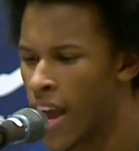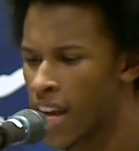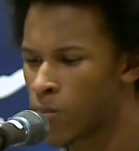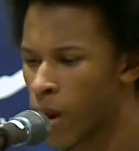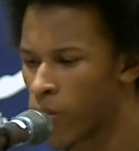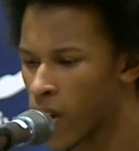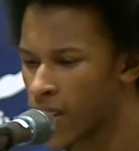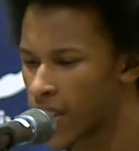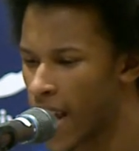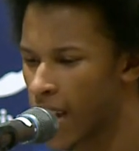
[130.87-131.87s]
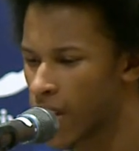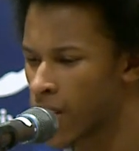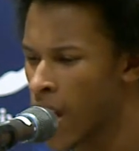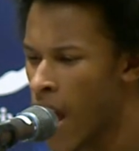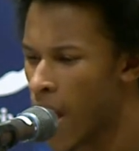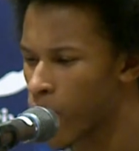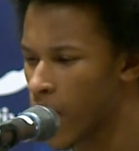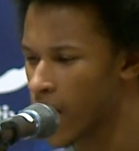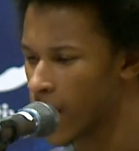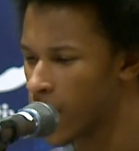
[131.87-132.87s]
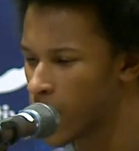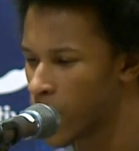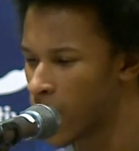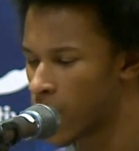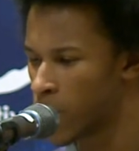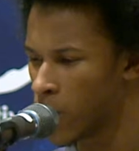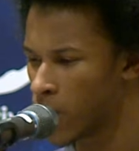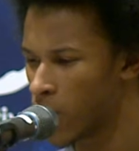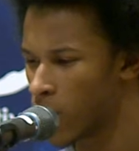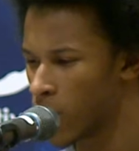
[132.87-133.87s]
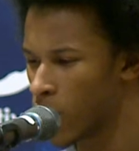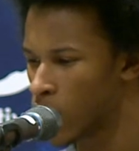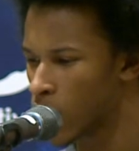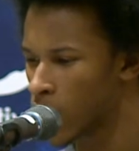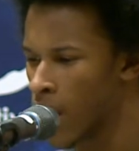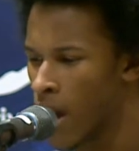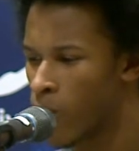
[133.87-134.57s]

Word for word: As my brain scatters, I pray that each piece is put to good use,